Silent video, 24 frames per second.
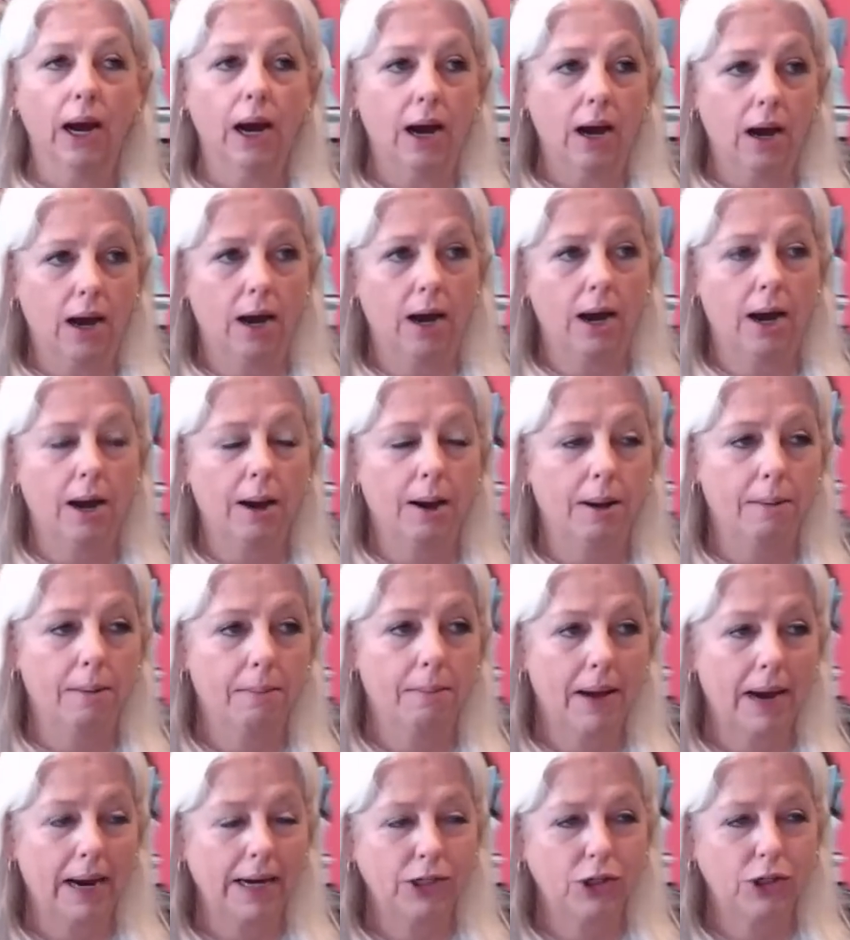
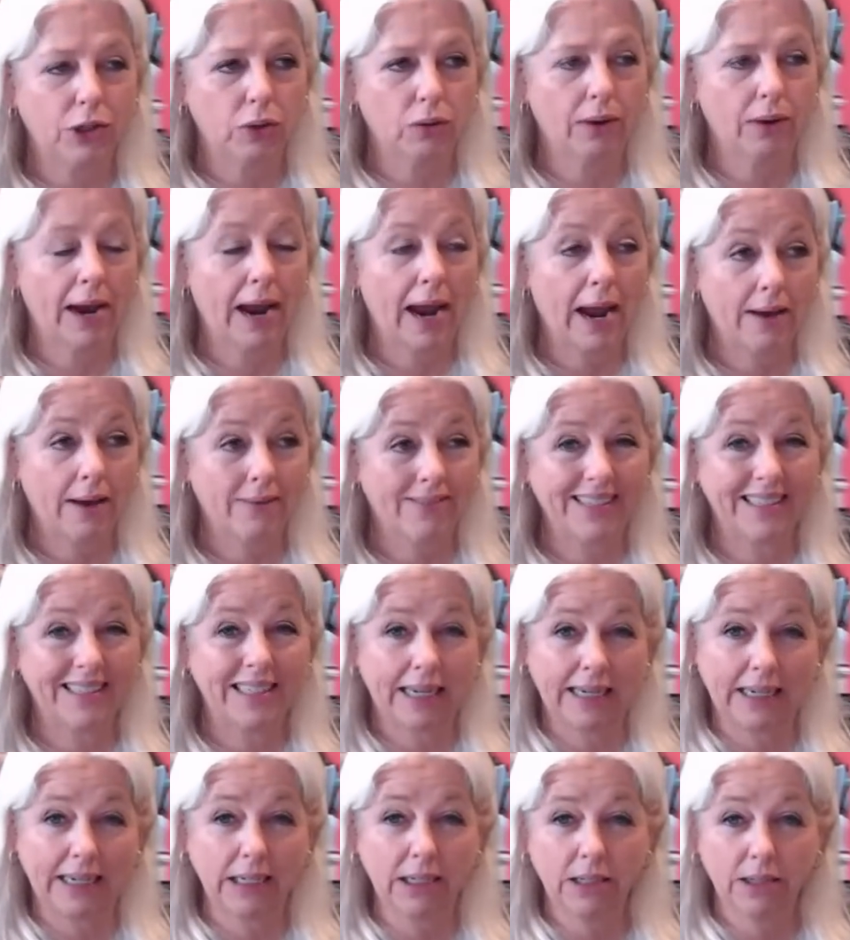I don't have a
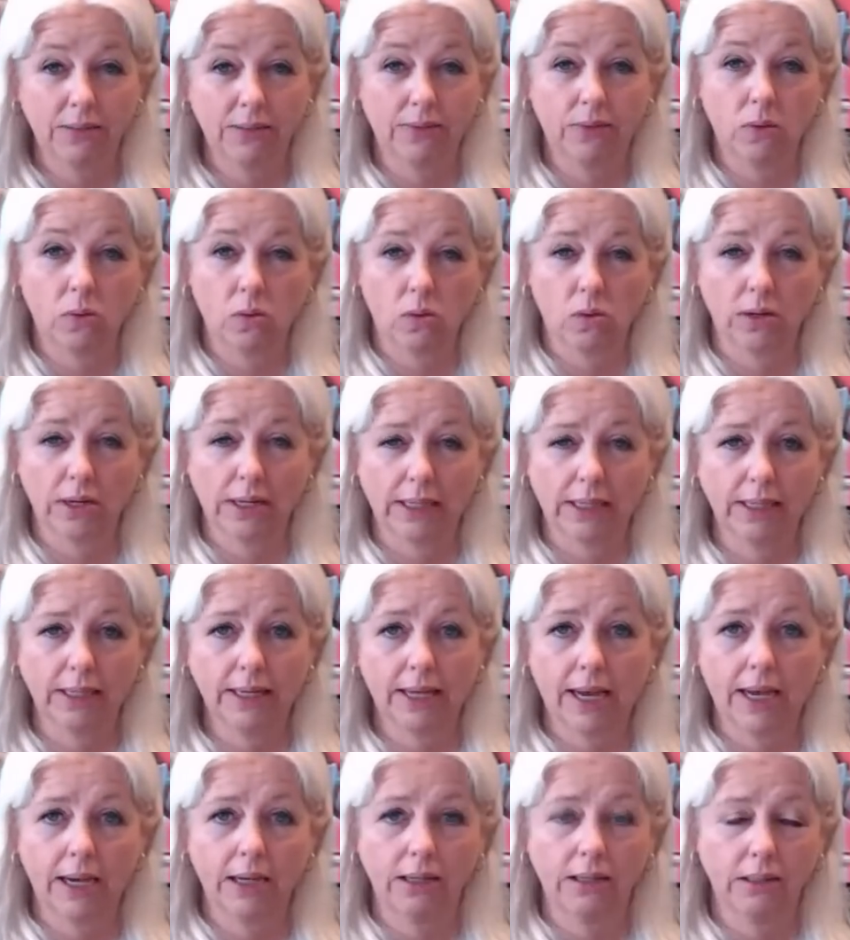date for it
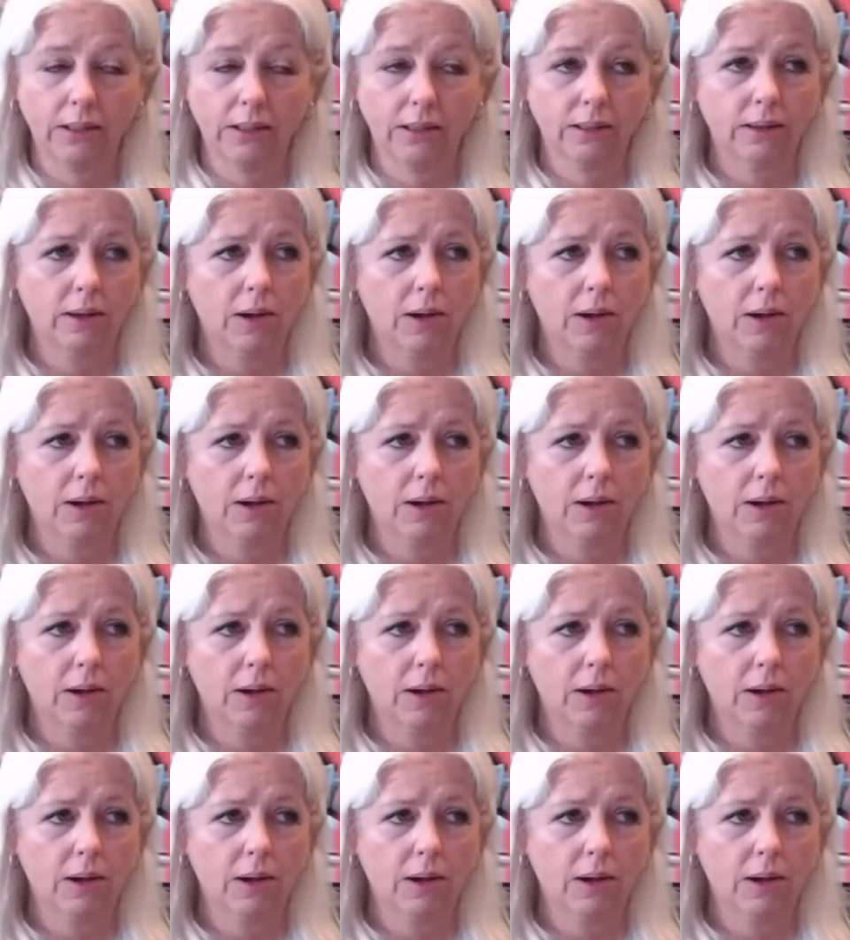yet,